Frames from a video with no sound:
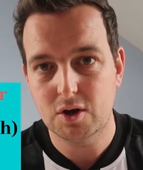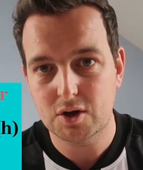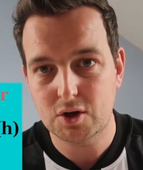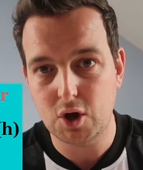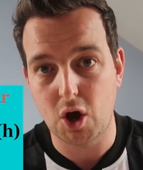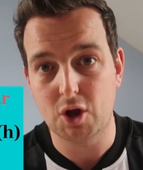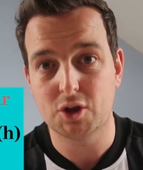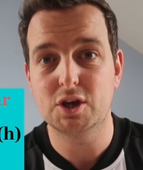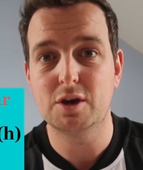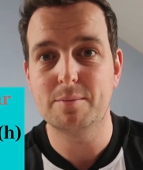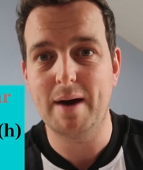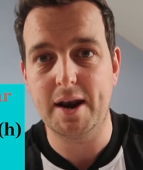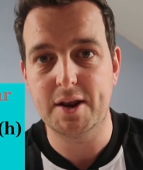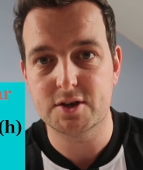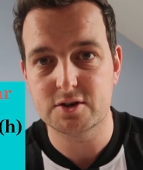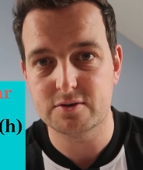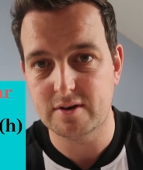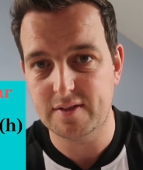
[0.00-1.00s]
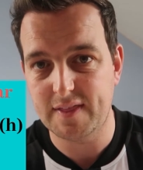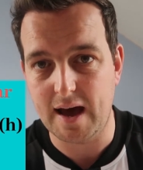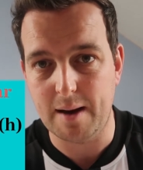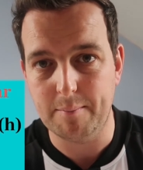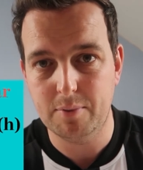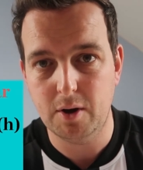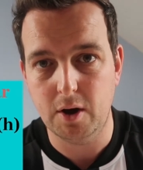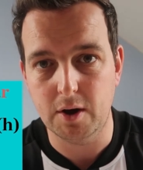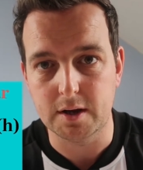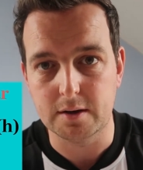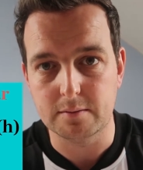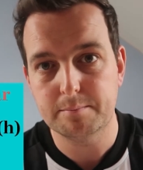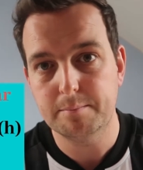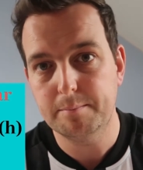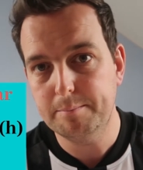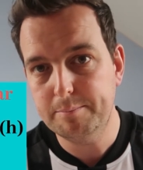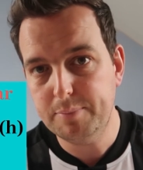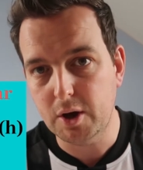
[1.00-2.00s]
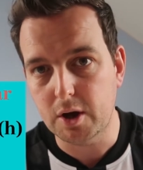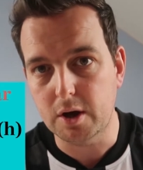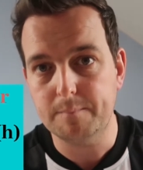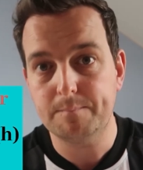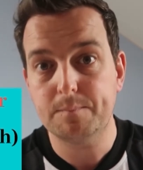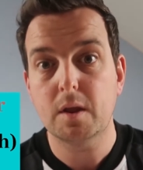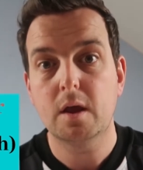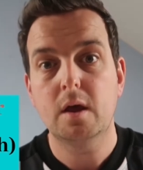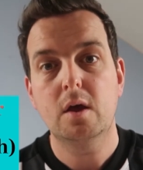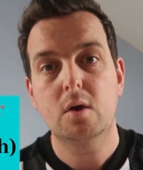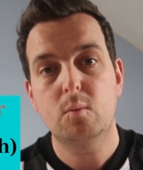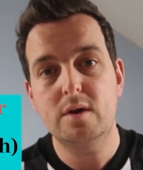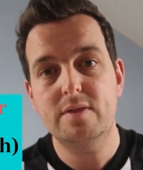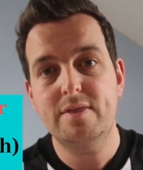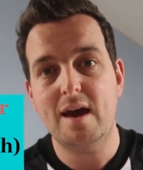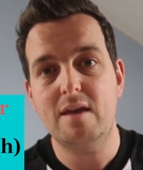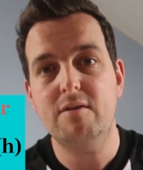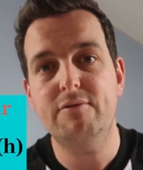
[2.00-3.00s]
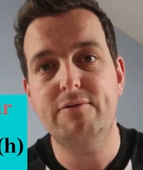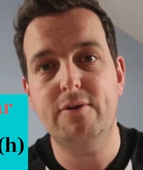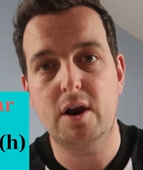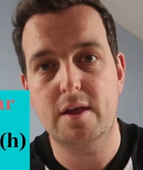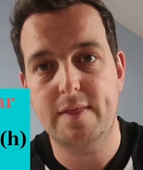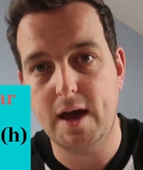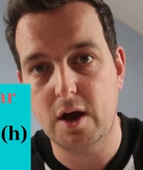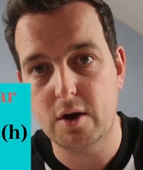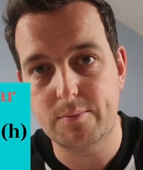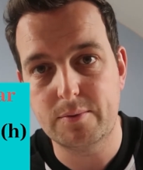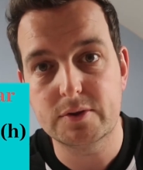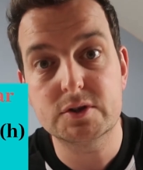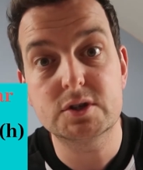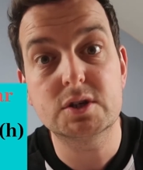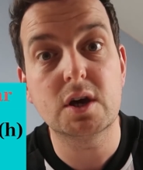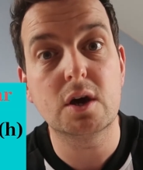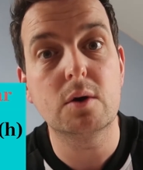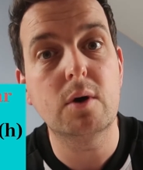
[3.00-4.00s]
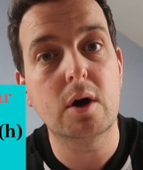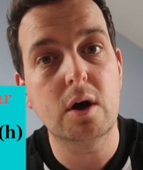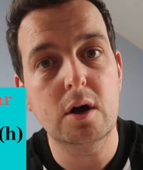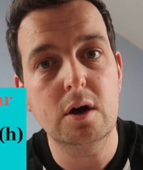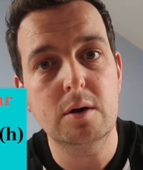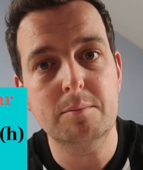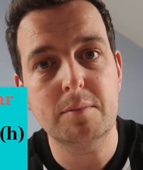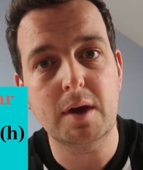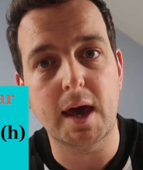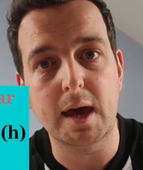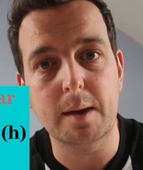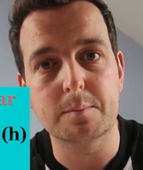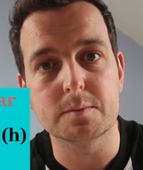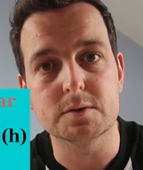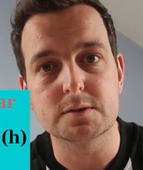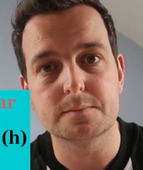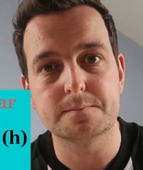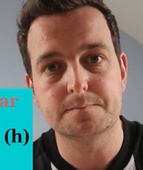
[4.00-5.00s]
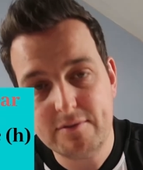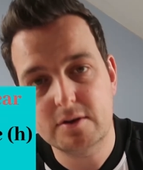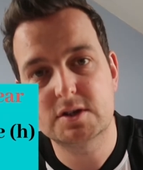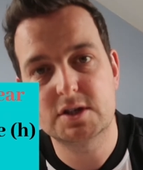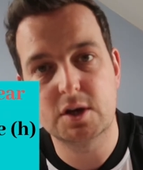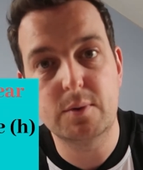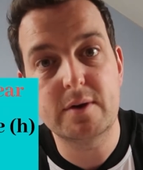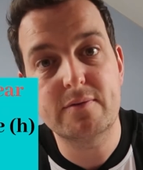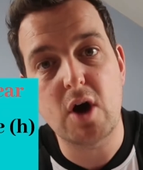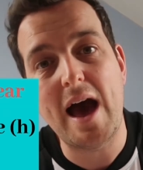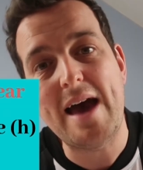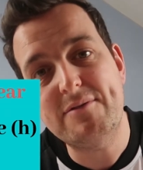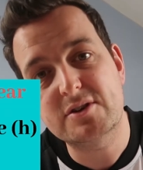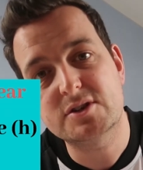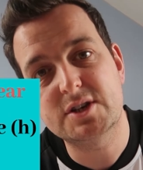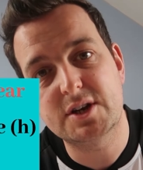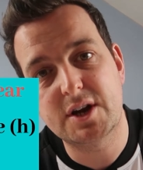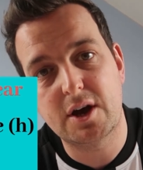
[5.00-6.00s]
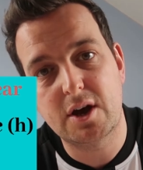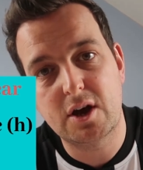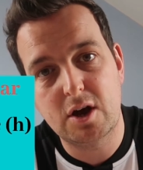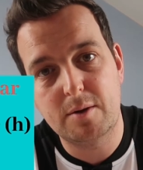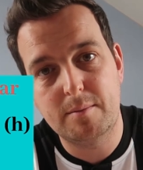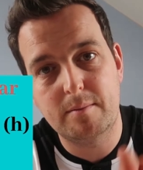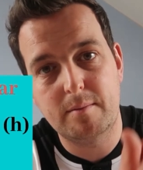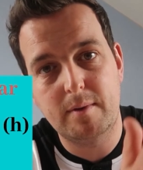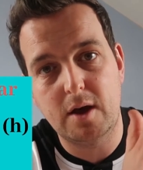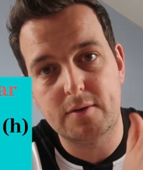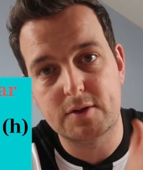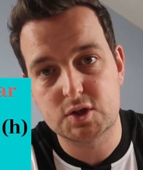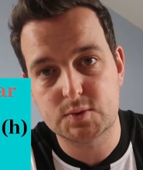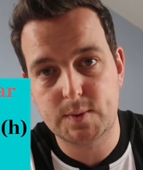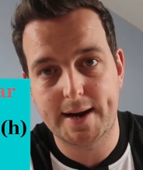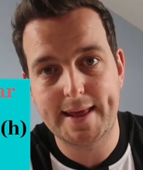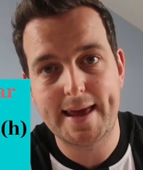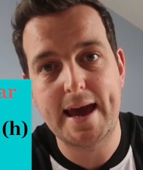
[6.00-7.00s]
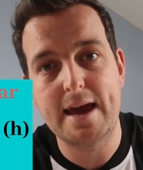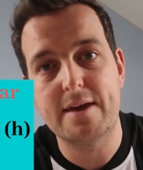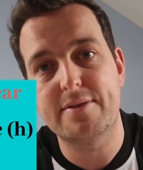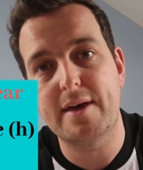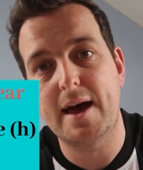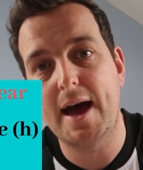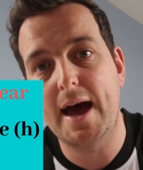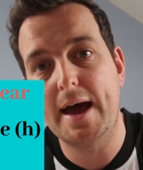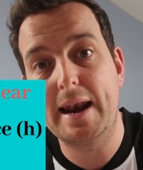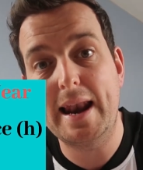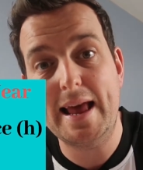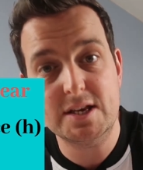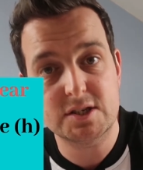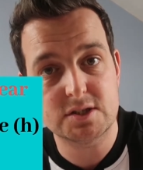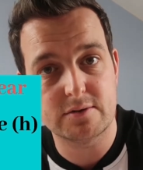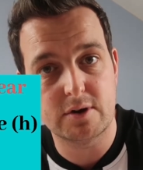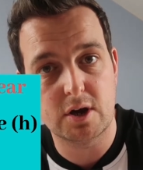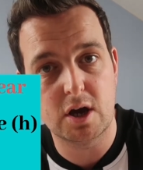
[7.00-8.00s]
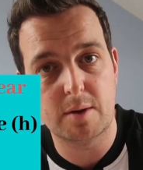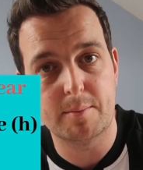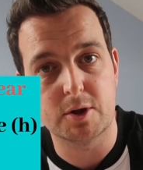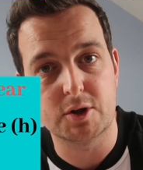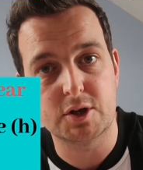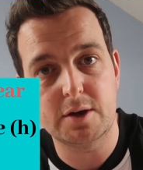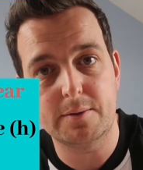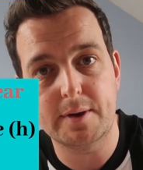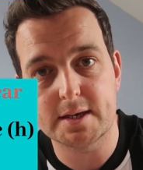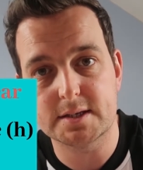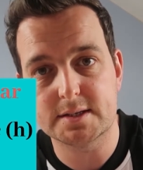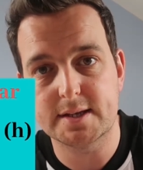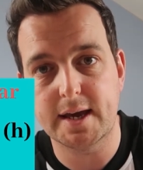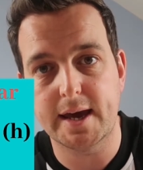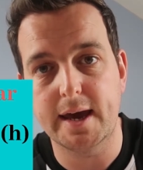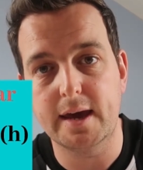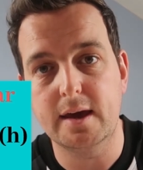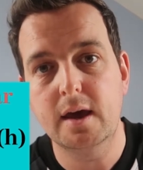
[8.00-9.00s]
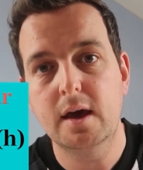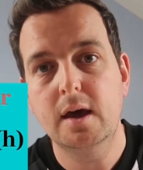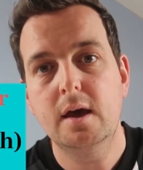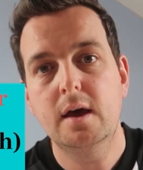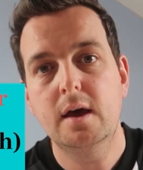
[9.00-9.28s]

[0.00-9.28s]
got a new manager at that point. But we then follow that up with two home games. So we've got Everton at home on the 28th and Leicester at home on New Year's Day,